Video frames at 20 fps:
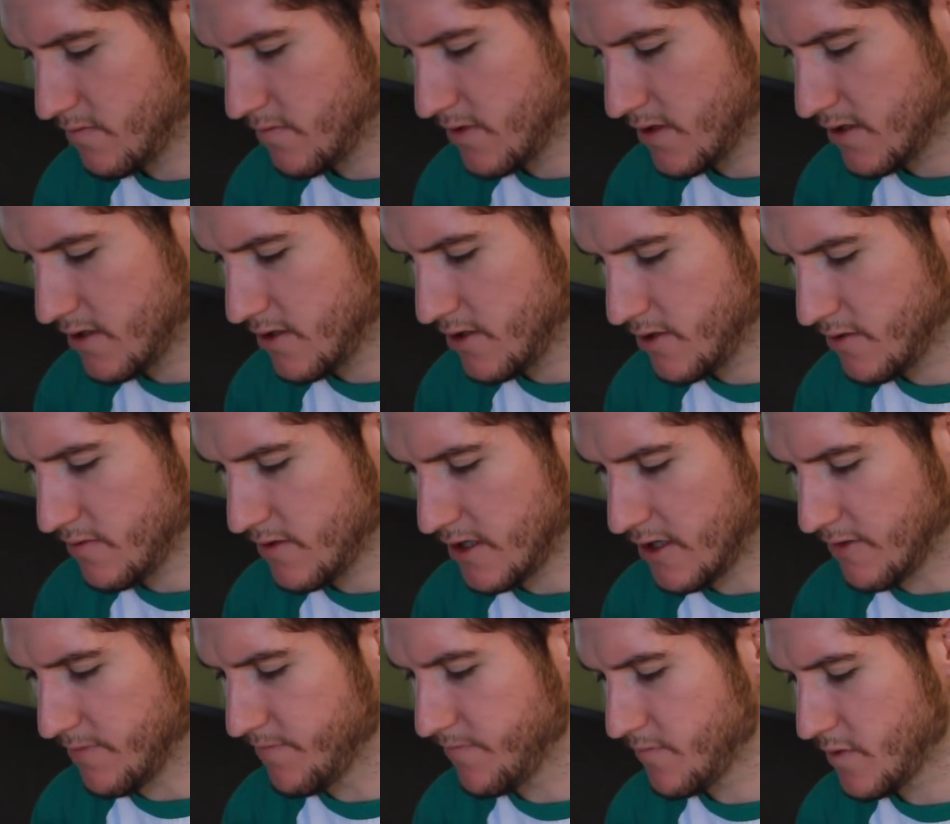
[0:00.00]
Where did you...
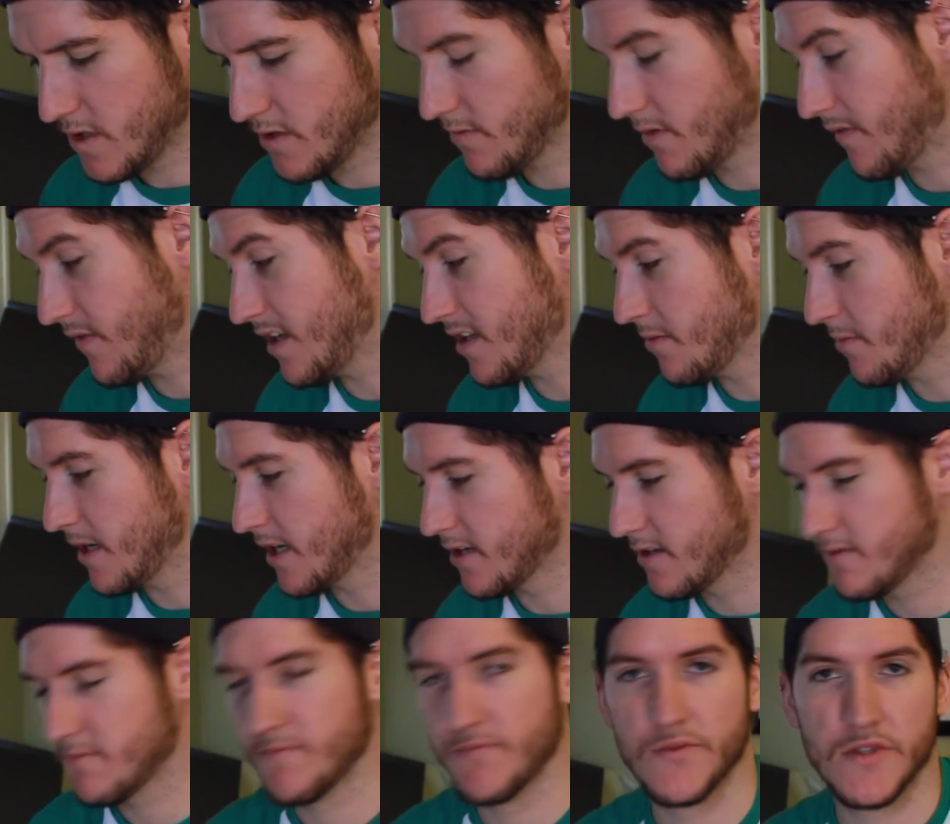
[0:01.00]
Oh, well, I found the
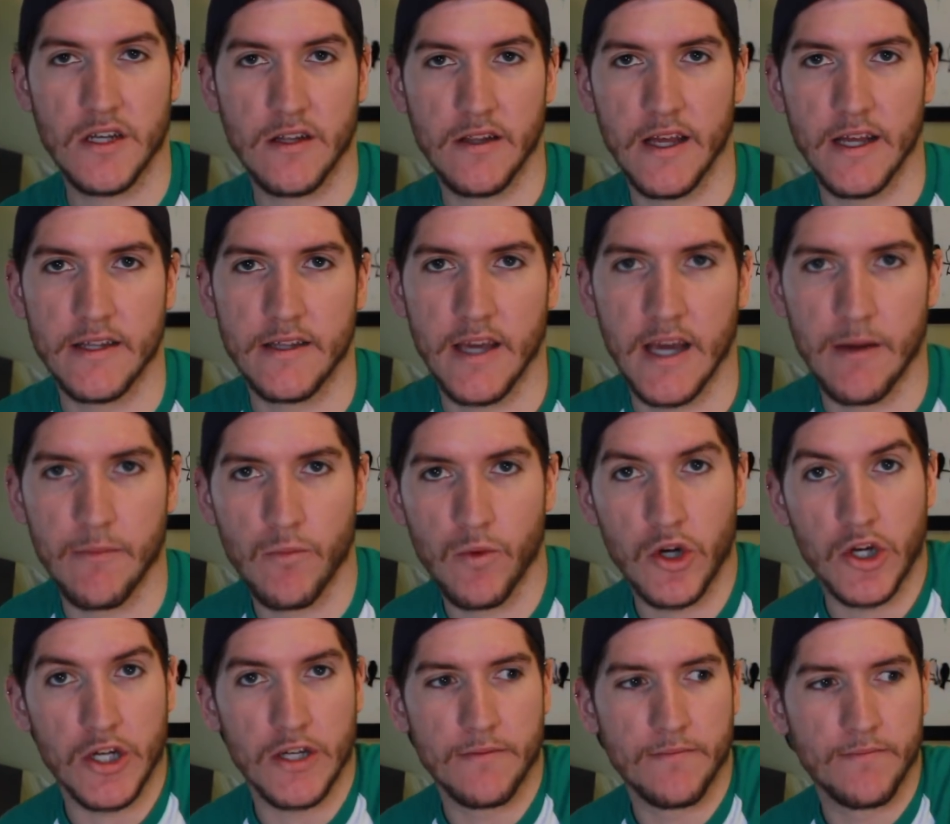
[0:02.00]
magnet. It's on the head cap. We're good.